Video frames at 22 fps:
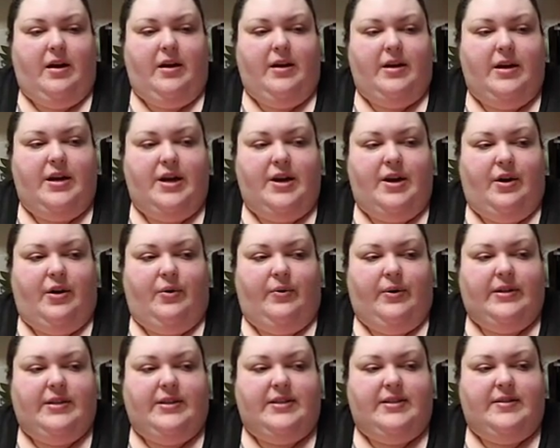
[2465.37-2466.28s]
you
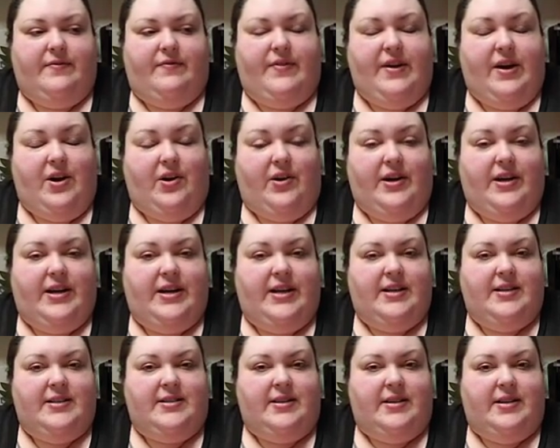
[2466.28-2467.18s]
know, it's very
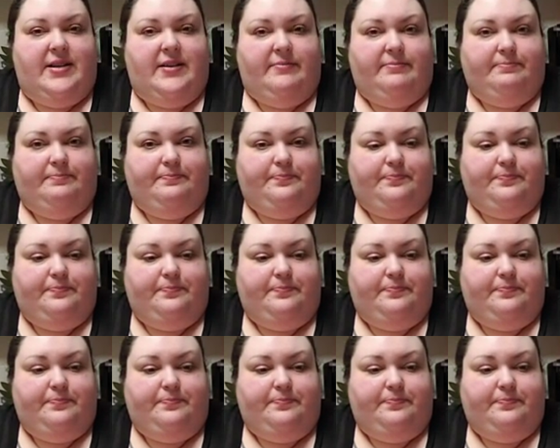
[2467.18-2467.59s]
easy